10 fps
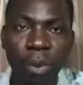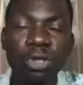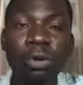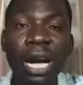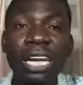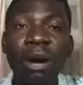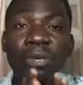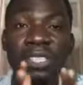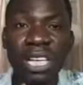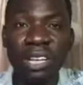But you can now
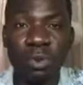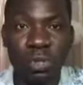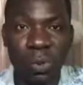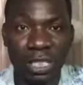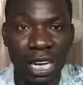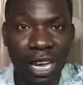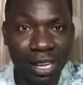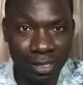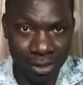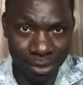decide to
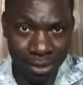specialize,